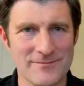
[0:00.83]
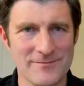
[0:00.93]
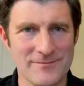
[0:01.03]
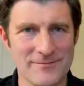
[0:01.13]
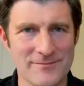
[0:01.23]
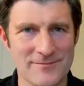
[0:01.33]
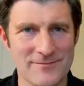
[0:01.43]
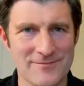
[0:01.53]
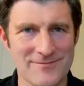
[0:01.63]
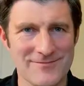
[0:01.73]

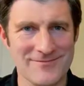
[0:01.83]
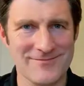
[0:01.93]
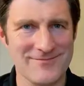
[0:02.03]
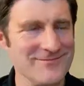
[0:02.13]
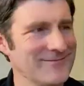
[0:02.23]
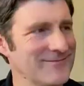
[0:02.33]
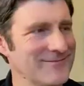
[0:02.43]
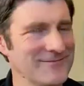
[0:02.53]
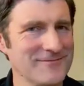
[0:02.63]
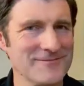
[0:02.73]

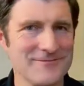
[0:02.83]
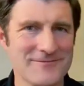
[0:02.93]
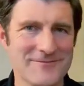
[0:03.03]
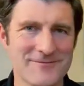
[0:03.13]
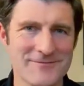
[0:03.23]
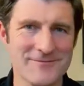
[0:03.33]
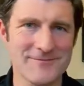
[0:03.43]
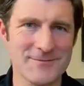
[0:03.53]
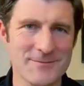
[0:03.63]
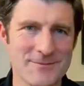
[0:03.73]

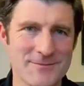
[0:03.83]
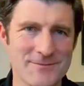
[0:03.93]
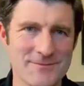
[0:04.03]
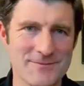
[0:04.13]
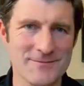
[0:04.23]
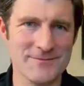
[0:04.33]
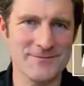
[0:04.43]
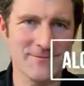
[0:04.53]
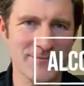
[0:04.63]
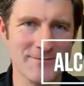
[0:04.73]

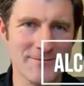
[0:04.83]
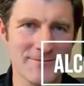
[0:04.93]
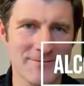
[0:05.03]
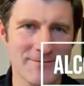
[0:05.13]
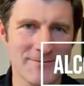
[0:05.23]
(silent)